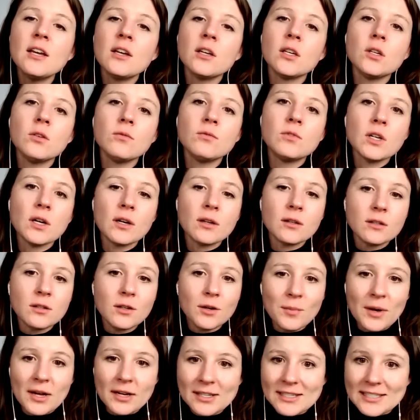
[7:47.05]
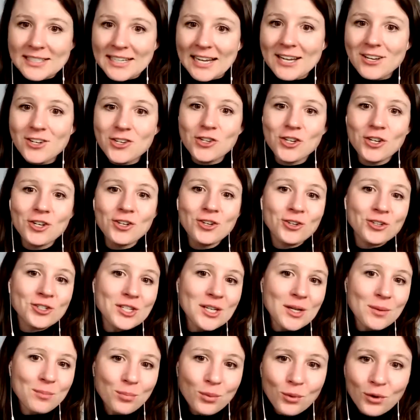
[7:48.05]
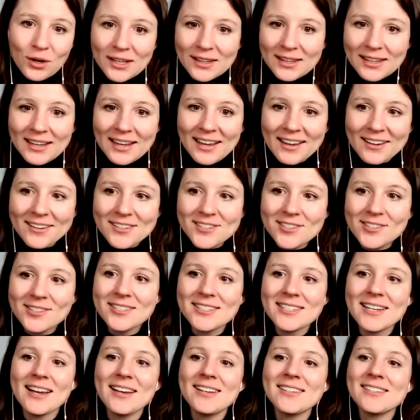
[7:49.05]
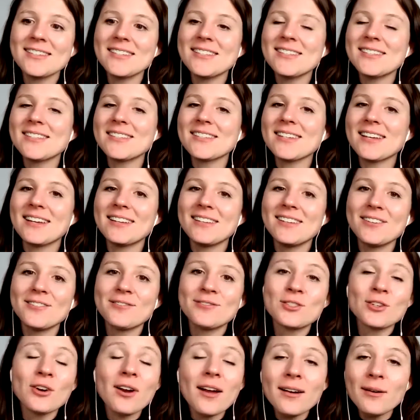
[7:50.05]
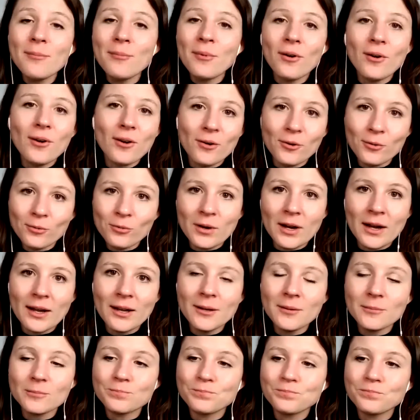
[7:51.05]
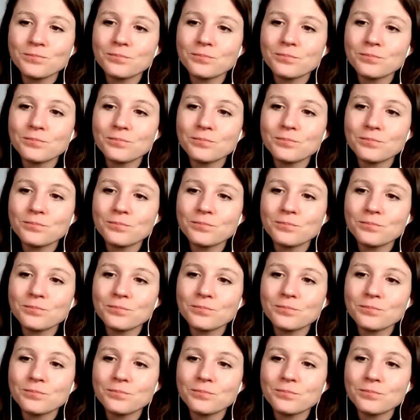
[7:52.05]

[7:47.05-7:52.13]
You've done your meditation, your deep breathing exercises, and you've tried them all, right?